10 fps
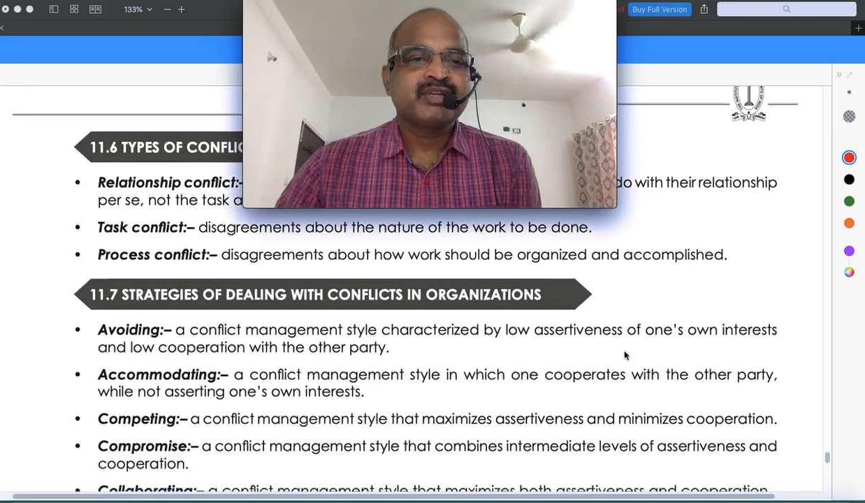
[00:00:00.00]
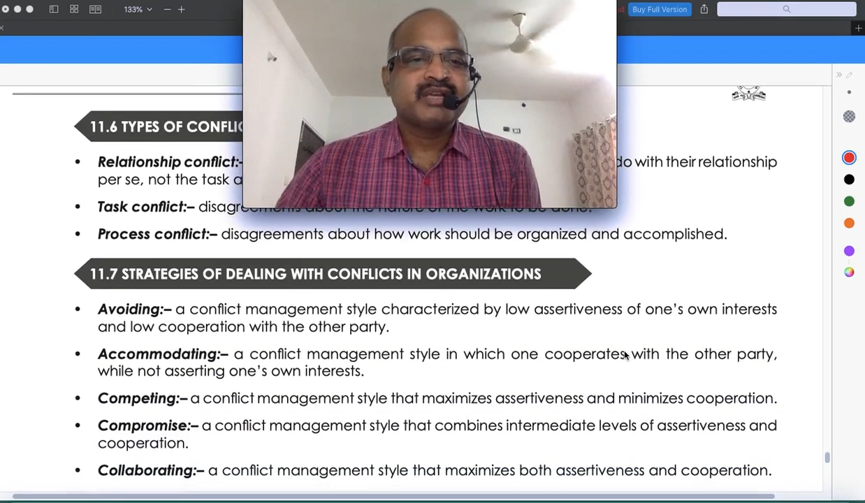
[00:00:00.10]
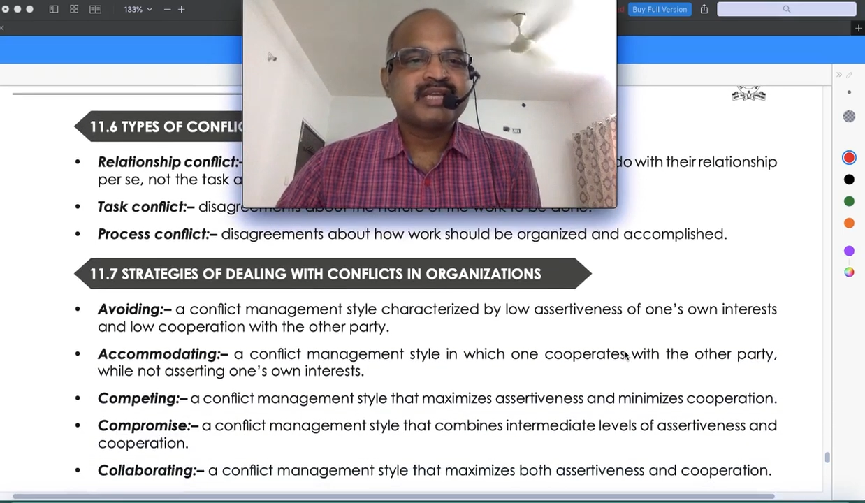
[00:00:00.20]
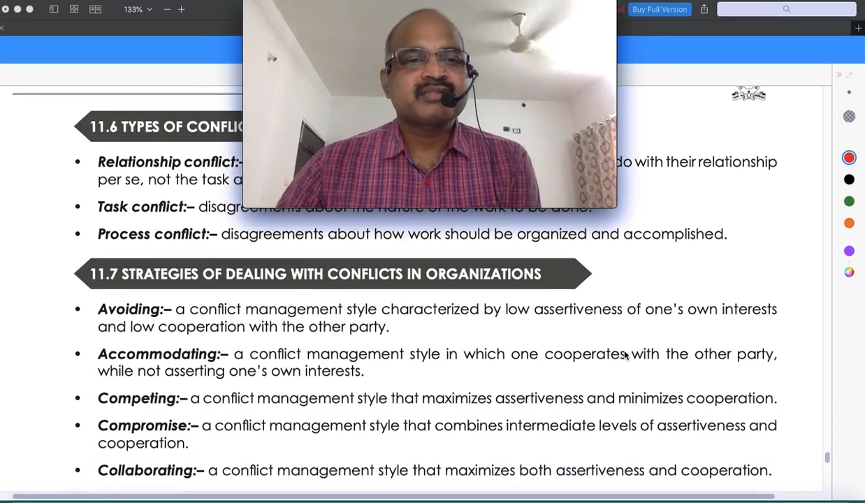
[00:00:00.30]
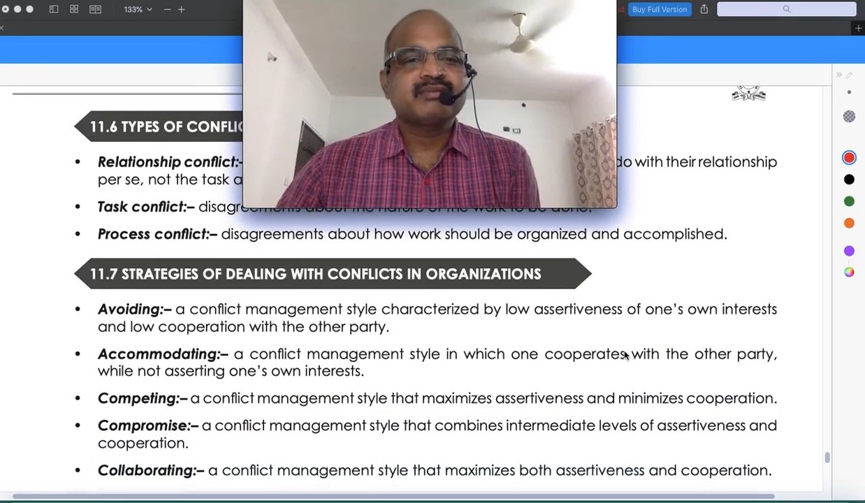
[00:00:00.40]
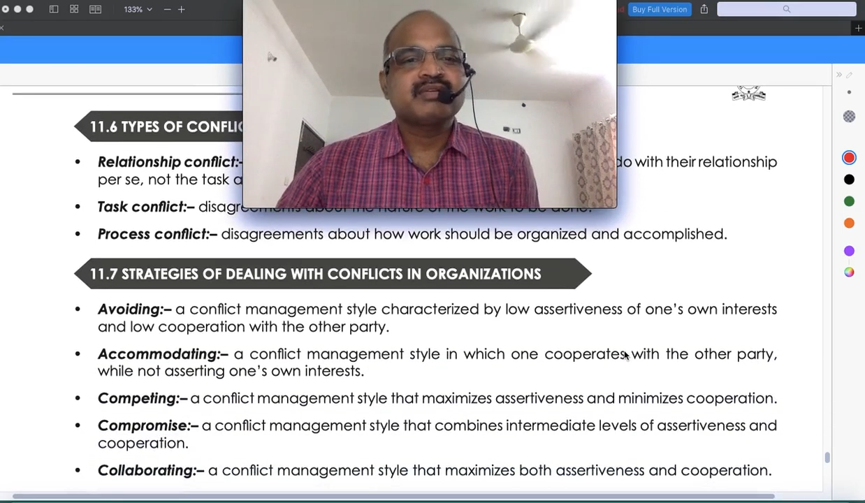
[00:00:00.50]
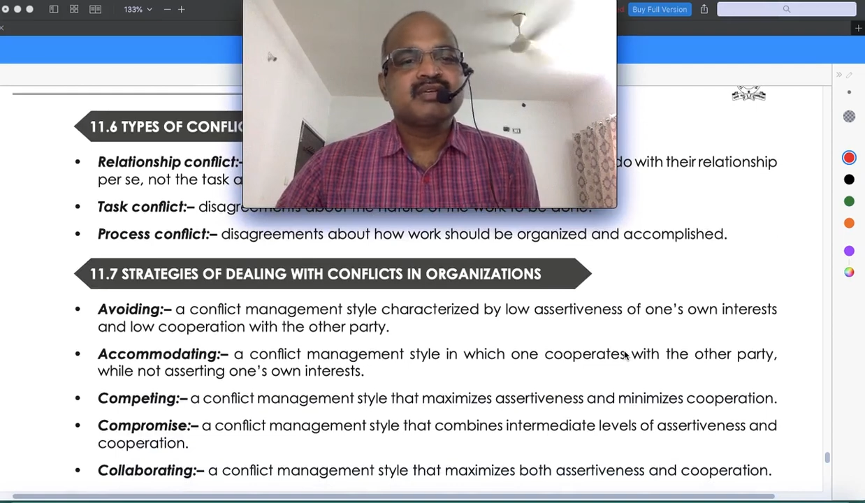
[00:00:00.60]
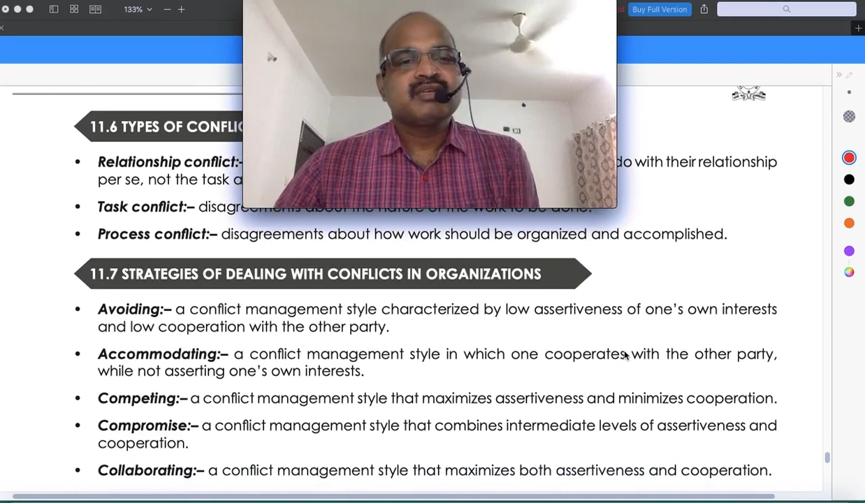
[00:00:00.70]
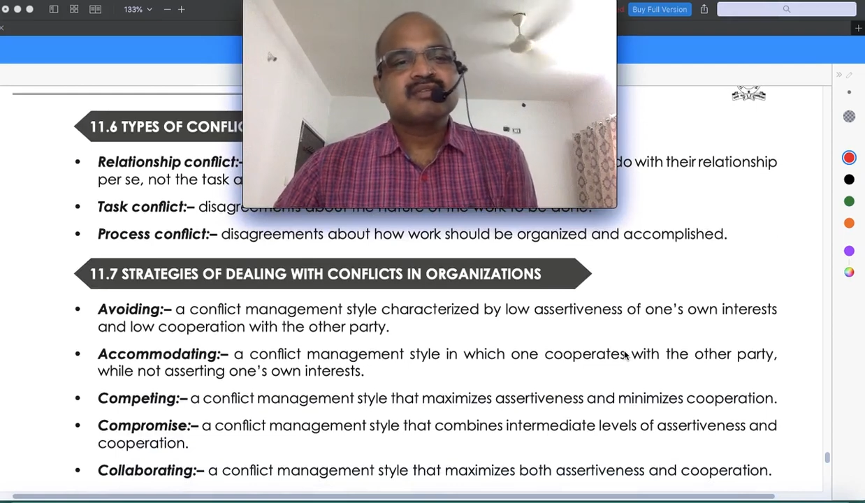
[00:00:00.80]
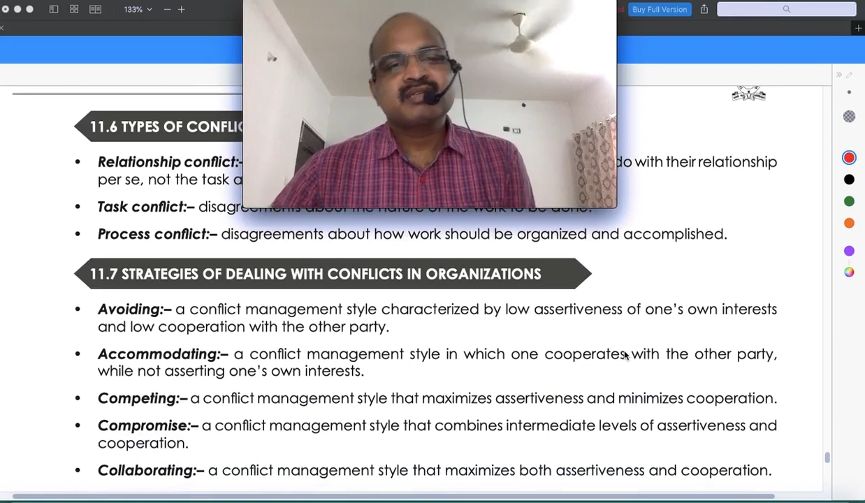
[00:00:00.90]
next one
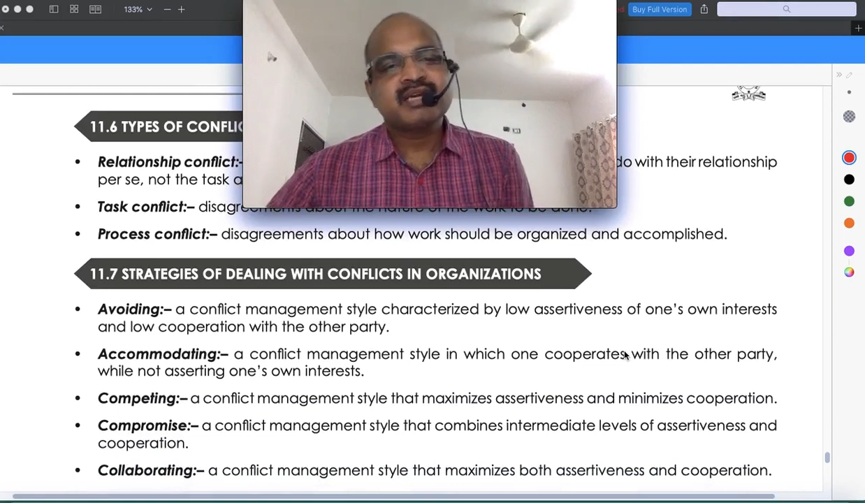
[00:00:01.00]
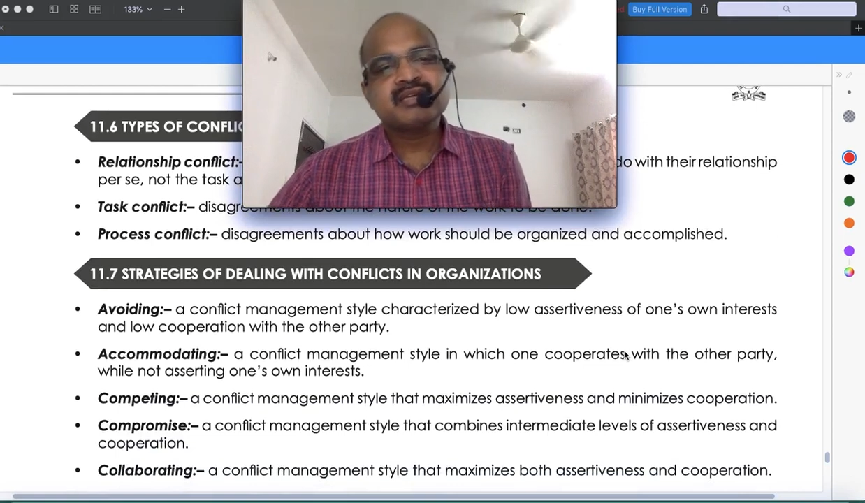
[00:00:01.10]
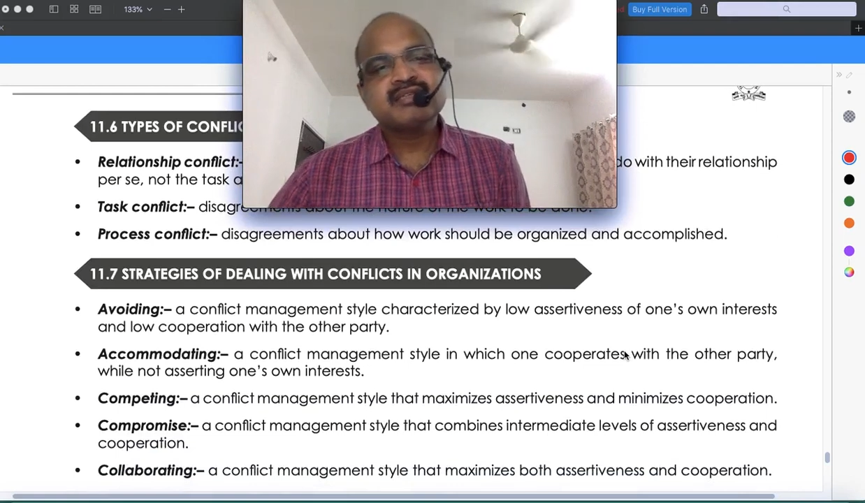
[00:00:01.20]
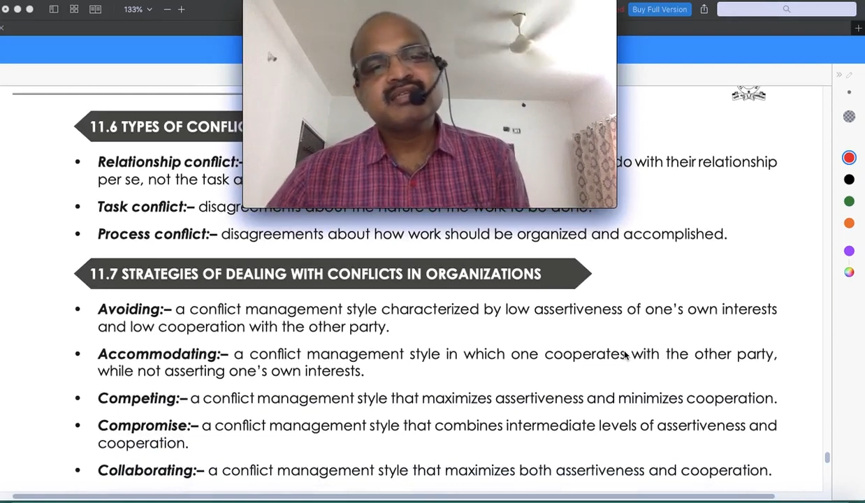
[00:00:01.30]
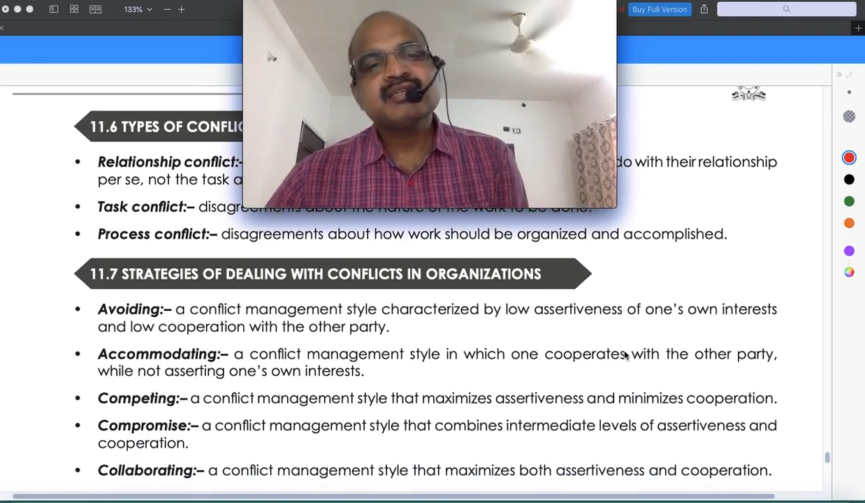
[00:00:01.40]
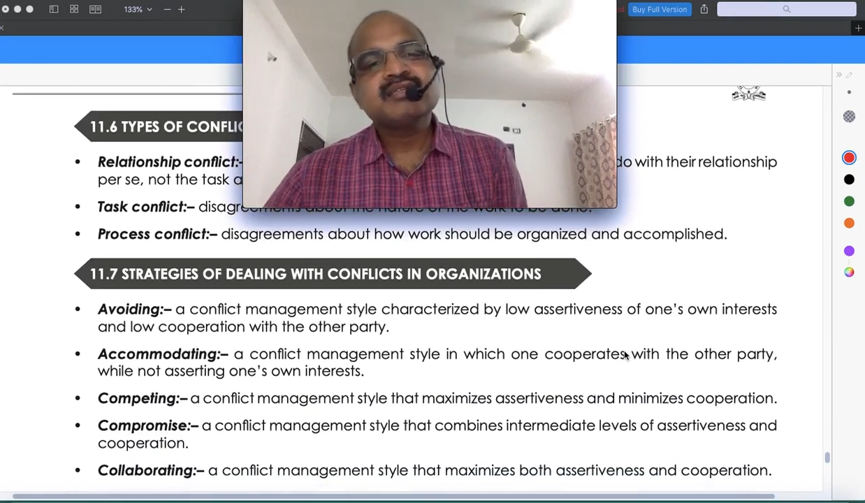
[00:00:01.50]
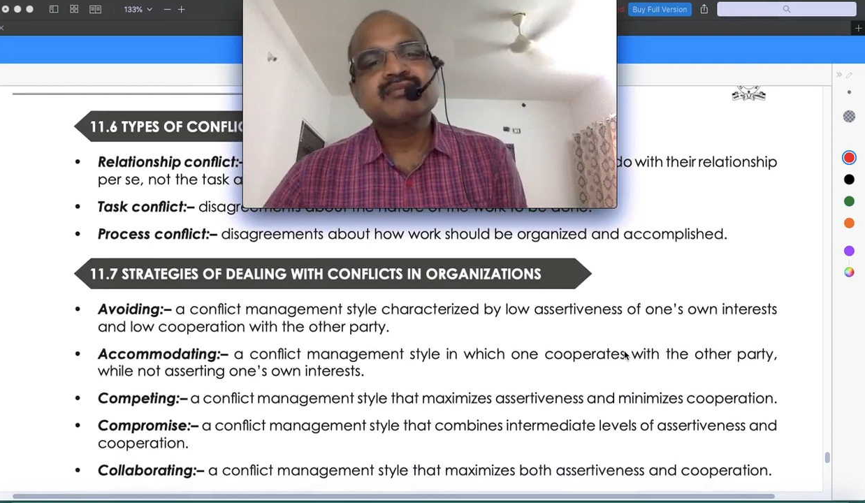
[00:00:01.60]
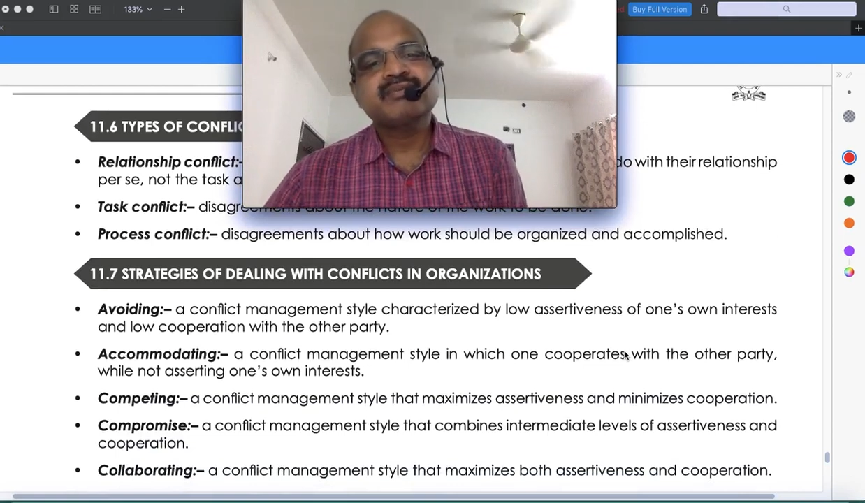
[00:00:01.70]
strategies